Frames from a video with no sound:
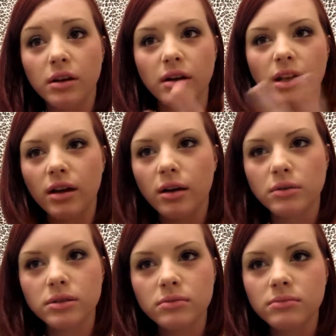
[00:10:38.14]
how that
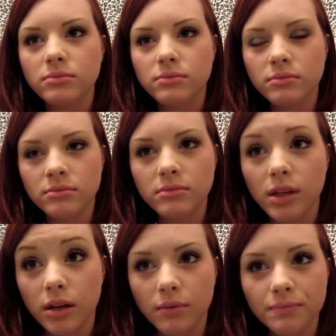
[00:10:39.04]
goes.
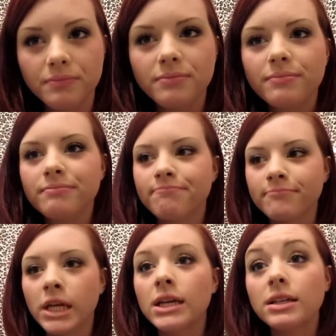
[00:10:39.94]
You know.
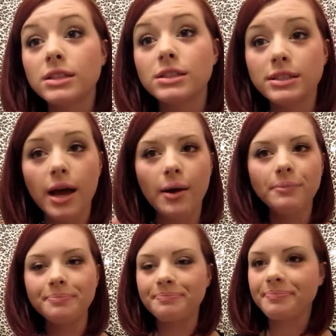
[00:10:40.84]

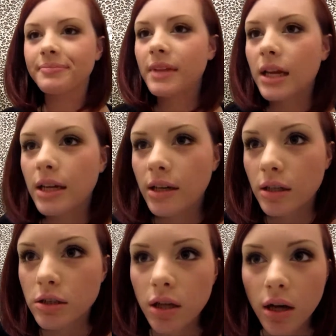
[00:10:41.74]
So,
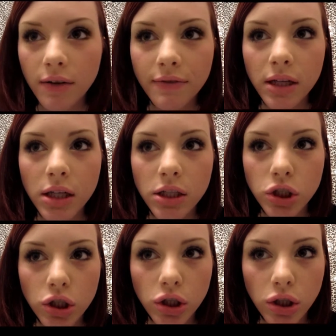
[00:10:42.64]
here's our
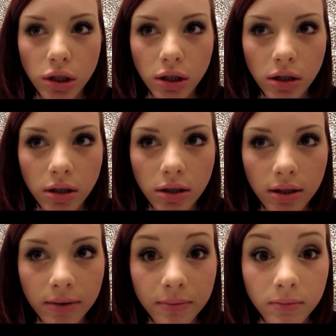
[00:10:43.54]
finished
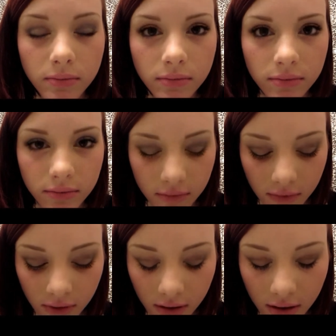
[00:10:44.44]
look.
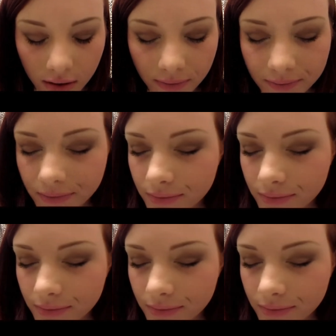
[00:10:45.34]
You know.